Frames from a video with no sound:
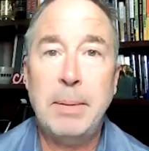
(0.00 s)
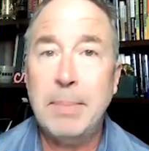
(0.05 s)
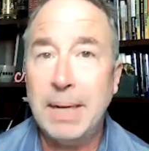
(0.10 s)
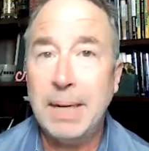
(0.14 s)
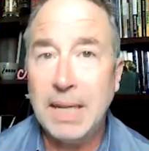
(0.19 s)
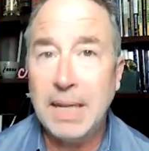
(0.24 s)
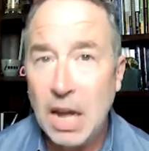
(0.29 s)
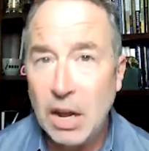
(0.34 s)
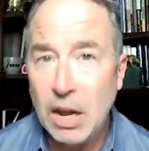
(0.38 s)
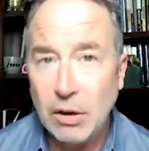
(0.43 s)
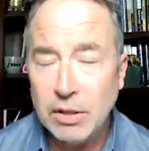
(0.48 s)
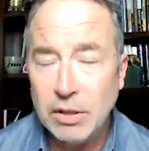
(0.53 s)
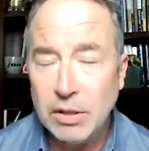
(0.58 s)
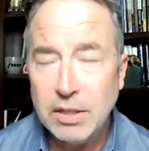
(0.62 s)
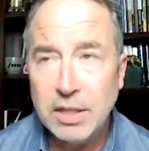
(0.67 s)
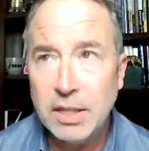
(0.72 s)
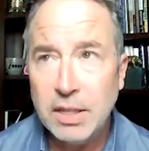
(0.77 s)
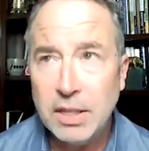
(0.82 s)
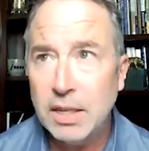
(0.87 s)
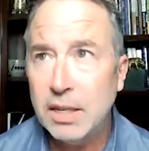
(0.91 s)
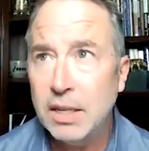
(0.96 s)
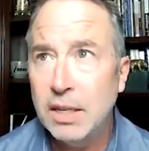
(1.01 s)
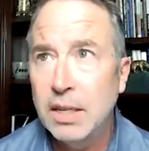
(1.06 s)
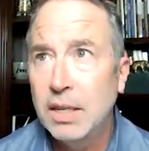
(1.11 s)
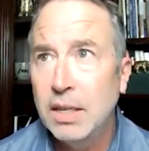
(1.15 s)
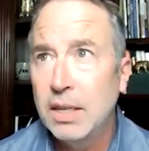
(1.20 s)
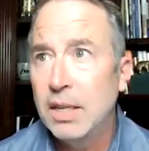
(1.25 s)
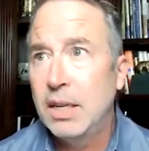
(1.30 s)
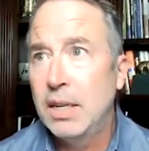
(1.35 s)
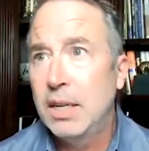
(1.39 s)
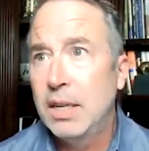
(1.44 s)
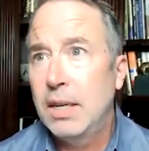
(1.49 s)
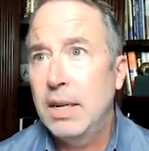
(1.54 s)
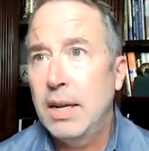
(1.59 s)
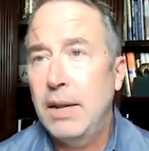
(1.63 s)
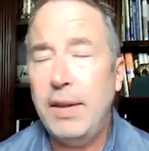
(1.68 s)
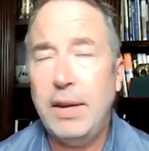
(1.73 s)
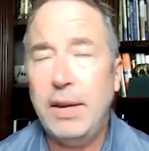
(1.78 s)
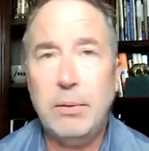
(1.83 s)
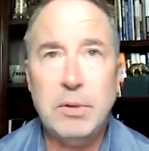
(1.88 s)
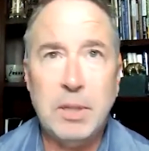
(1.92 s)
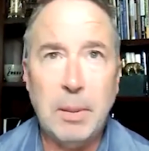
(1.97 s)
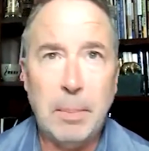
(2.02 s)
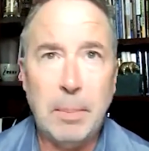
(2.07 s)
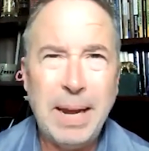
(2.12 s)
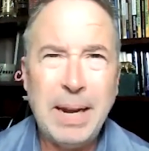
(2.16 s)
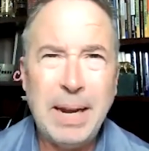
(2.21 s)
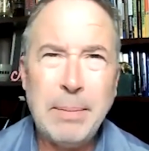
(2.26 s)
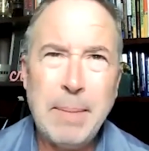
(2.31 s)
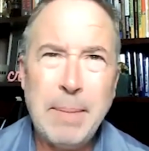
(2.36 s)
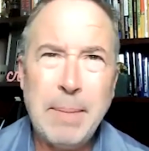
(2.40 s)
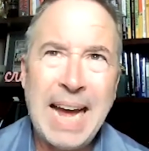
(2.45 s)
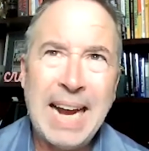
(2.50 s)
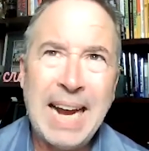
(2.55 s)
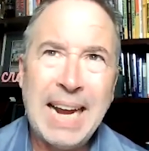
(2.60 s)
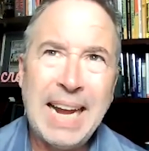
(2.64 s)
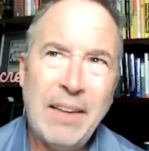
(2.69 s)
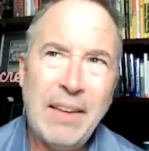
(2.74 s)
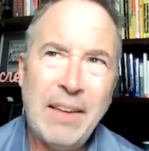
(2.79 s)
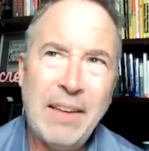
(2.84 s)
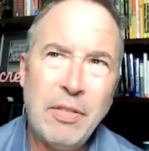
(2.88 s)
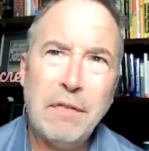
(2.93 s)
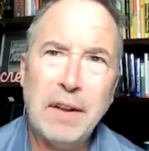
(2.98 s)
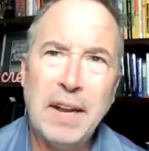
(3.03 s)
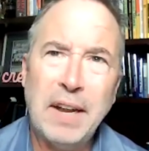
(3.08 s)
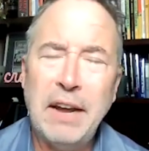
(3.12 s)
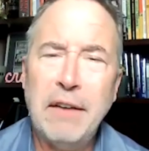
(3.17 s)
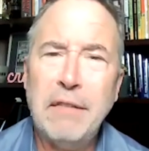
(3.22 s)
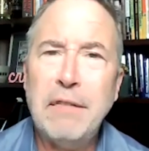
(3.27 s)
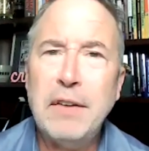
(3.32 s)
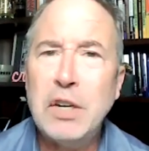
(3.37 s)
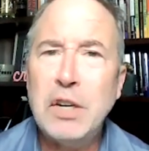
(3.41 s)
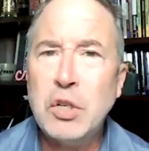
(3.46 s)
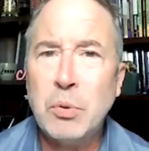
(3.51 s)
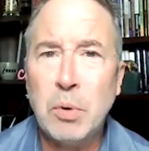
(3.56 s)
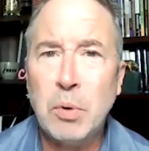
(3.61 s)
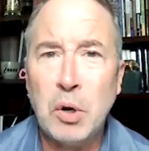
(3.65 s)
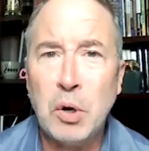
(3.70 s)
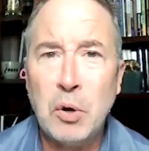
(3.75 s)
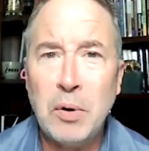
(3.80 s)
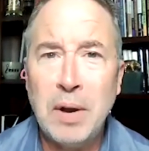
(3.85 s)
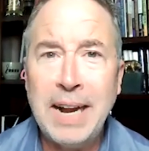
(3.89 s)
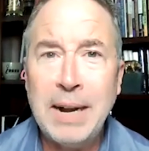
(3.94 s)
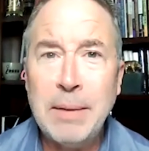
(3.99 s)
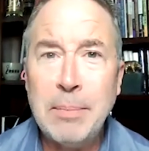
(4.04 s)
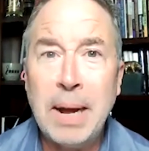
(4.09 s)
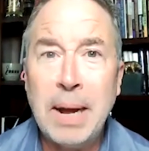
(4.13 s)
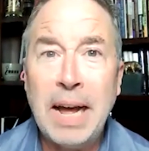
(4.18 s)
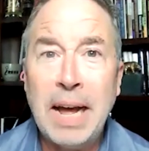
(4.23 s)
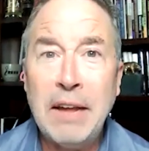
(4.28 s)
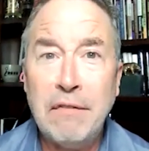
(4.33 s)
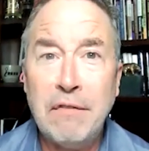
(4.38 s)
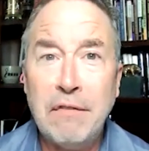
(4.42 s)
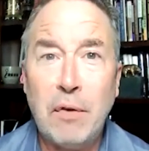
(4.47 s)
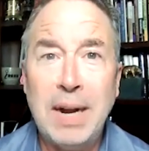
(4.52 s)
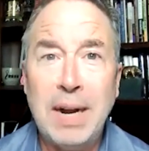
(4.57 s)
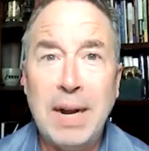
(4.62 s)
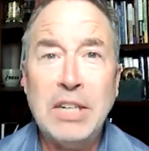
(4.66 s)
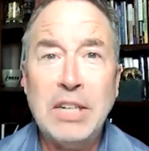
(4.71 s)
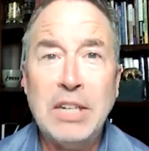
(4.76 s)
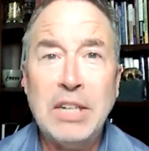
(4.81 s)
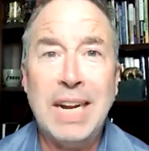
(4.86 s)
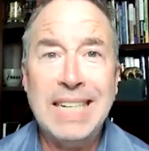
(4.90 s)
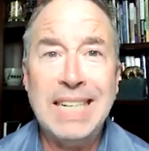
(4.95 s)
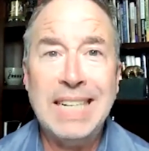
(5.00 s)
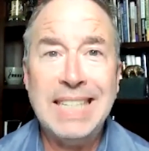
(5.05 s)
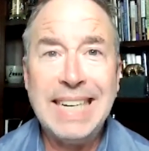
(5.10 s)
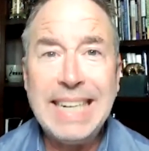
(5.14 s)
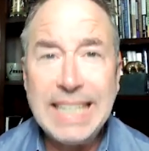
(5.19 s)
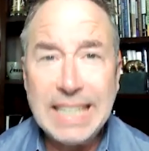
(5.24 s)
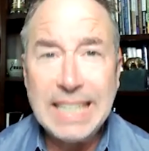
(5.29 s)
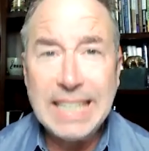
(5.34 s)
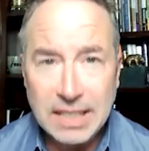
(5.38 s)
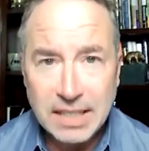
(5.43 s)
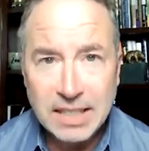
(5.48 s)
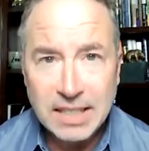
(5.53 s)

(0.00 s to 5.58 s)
I mean, McDonald's, I think it was the Big Mac and the Filet-O-Fish were created by franchisees.